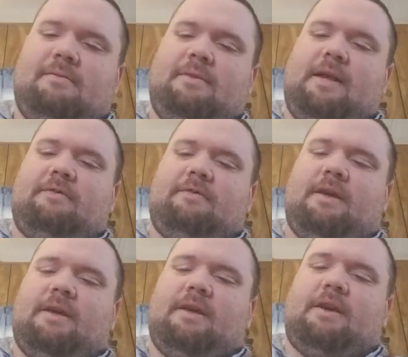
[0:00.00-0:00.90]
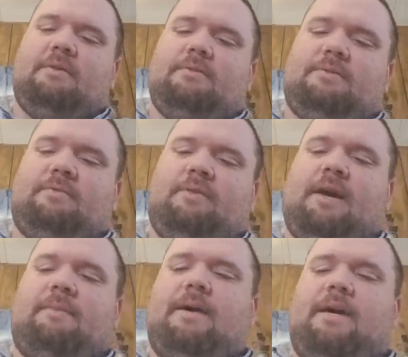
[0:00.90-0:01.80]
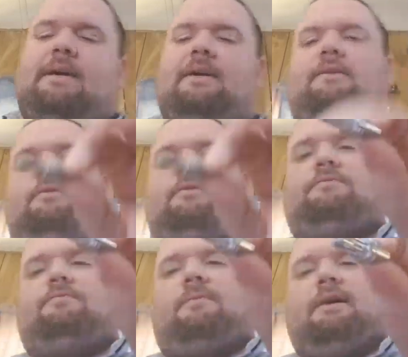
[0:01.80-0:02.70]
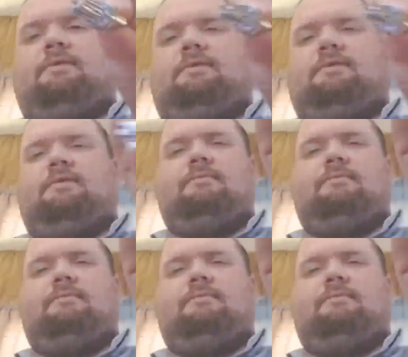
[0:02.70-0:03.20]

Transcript: everything goes right back into its place.